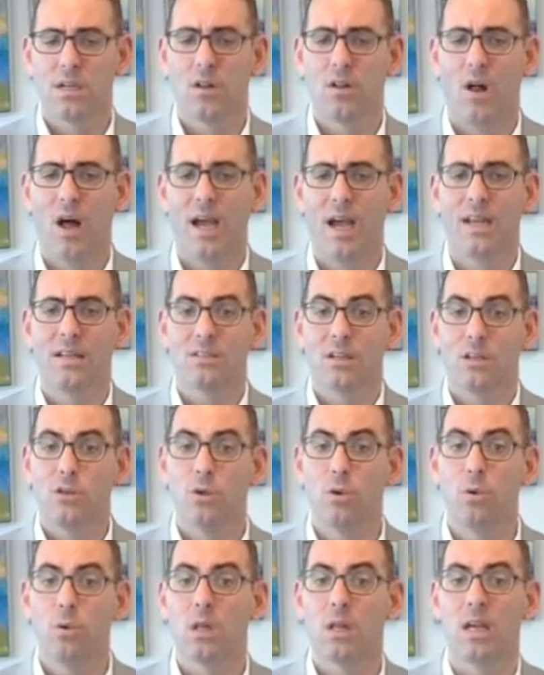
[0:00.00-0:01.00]
clients and
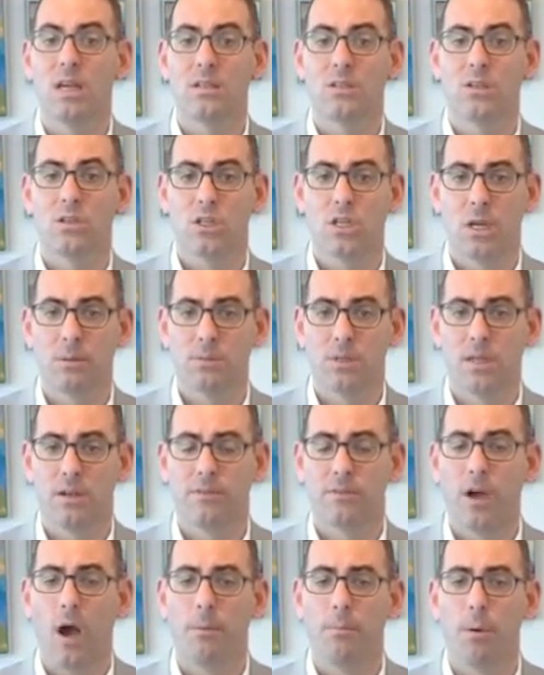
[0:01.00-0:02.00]
new relationships that
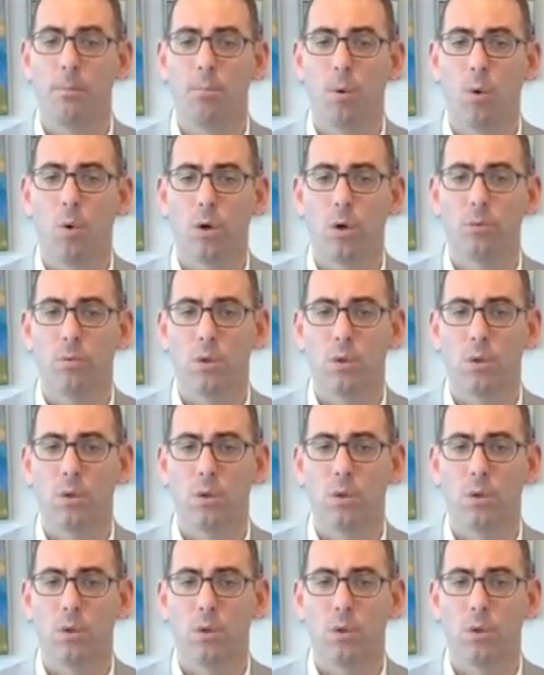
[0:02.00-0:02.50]
have come on board